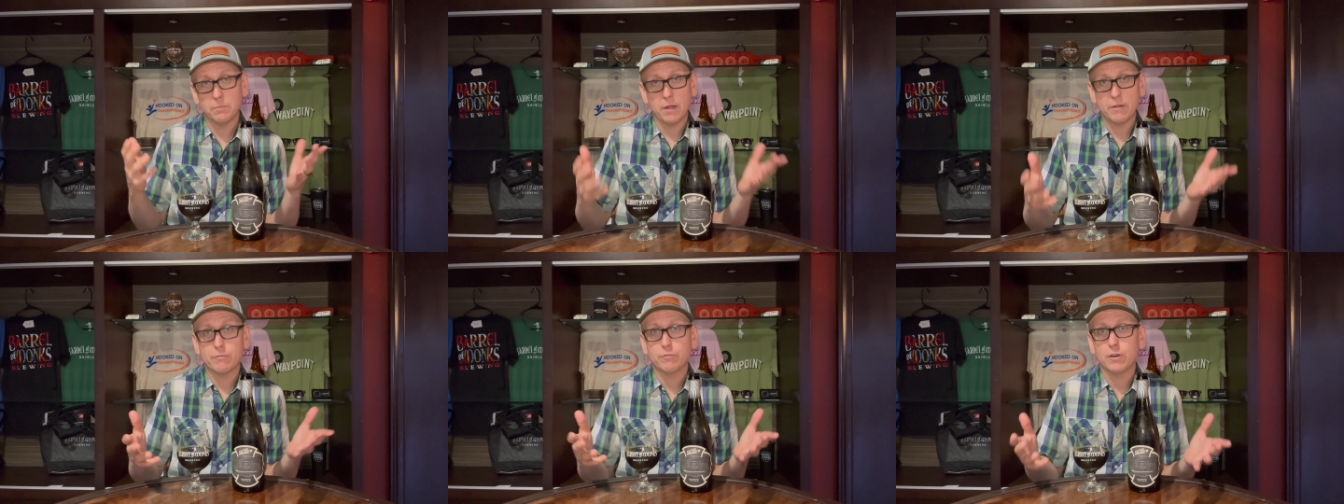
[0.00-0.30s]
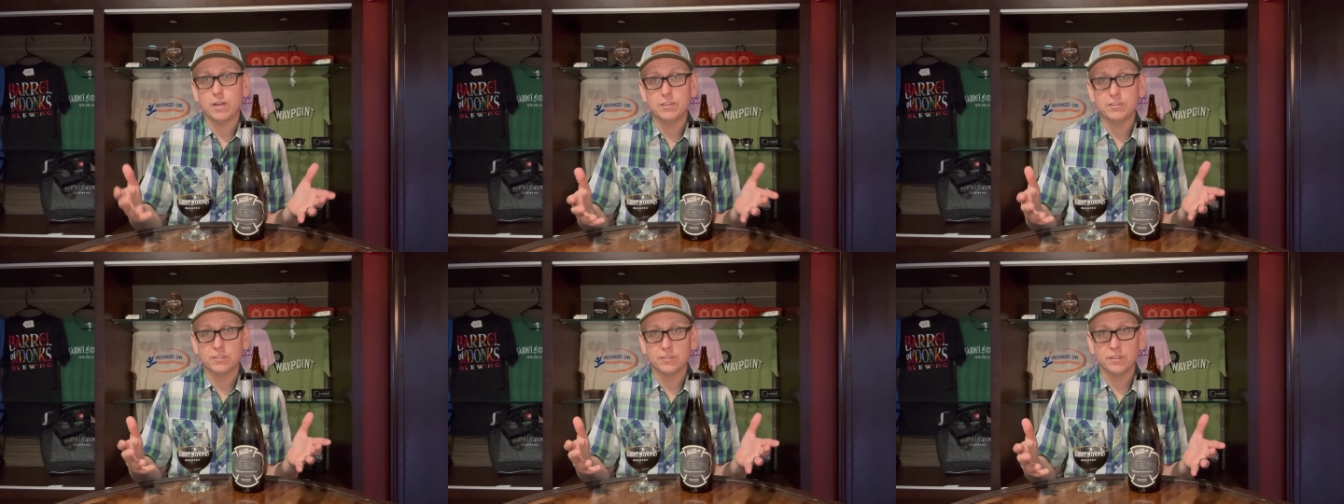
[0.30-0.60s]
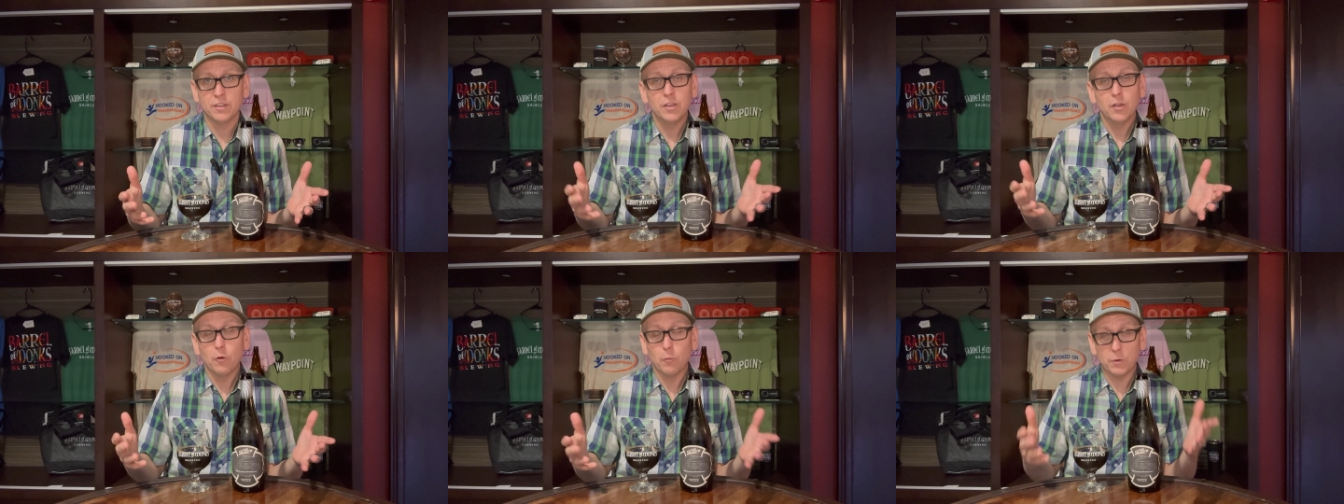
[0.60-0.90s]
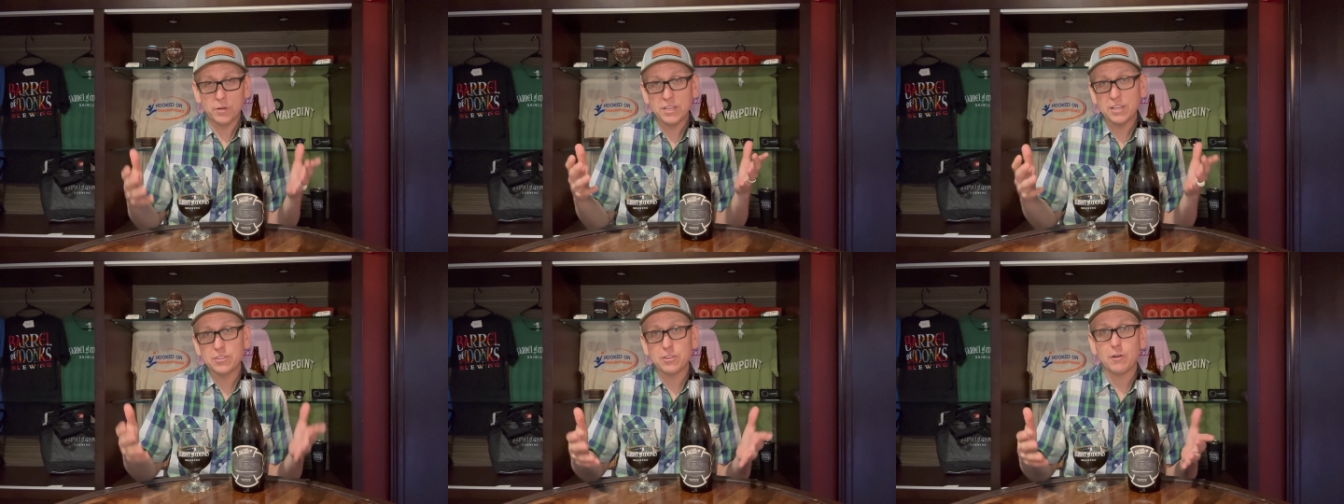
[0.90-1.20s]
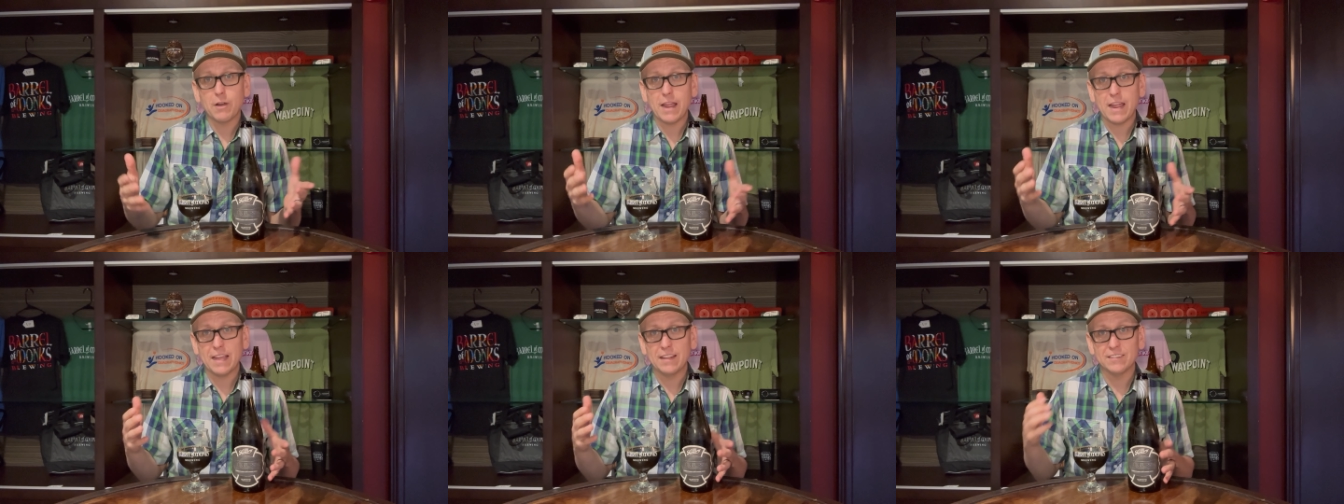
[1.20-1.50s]
and my friends uh, would get
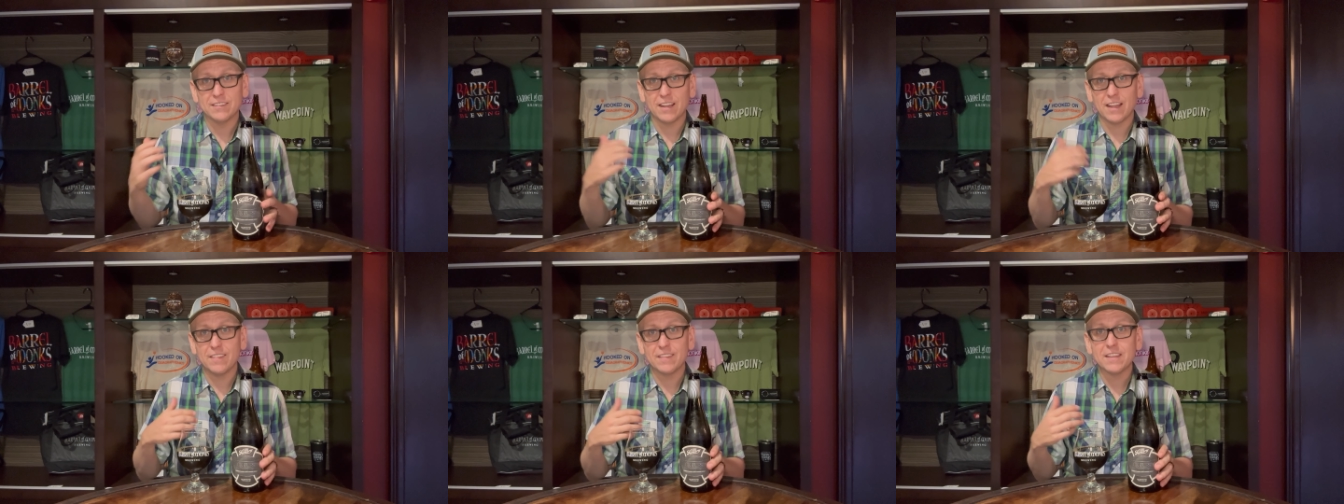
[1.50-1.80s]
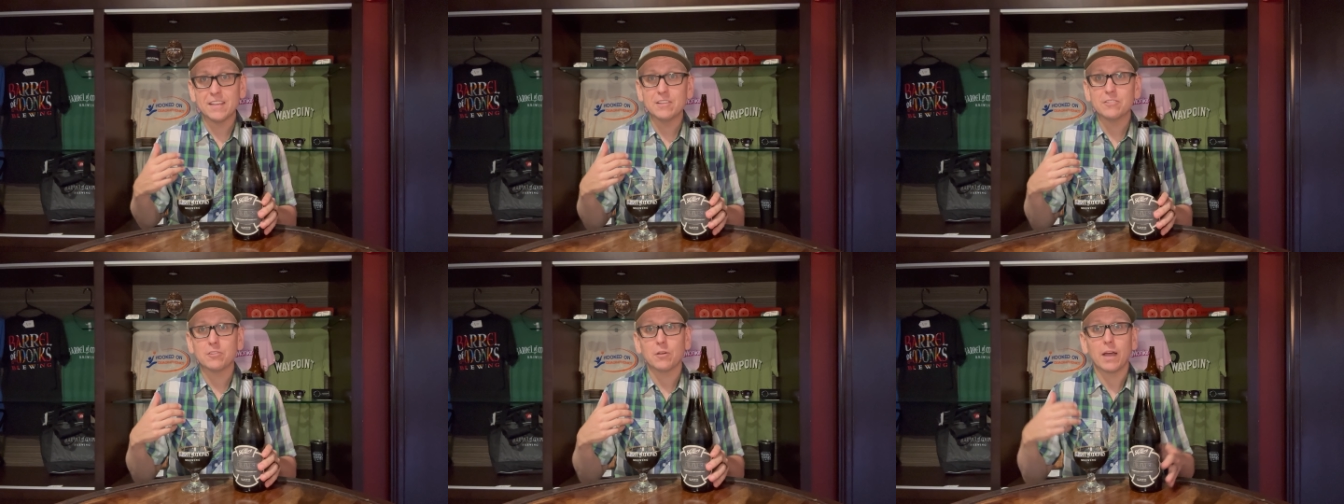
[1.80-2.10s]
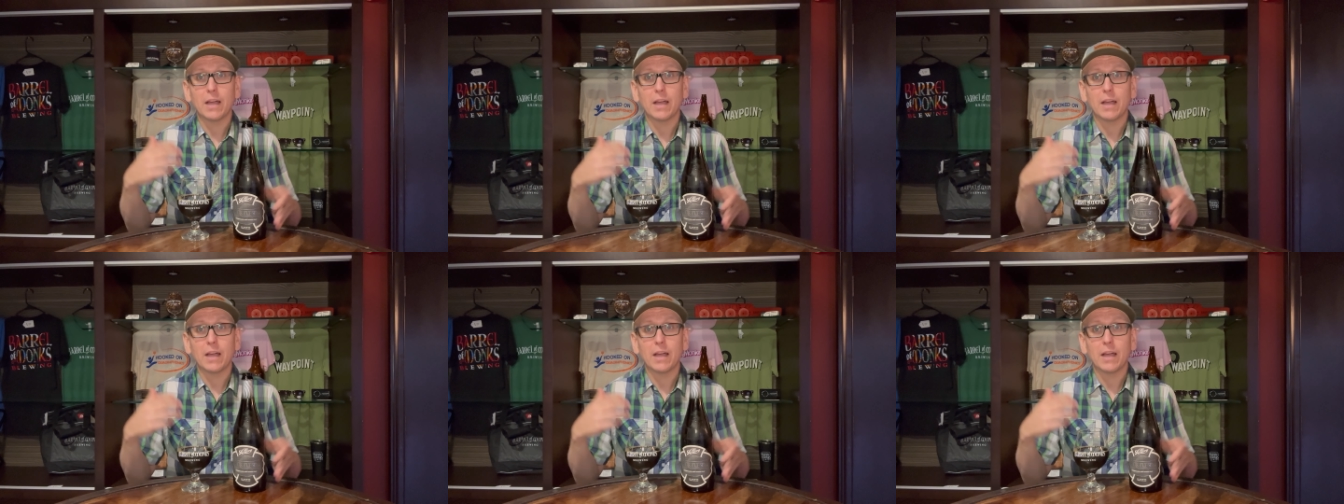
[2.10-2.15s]
their hands on these.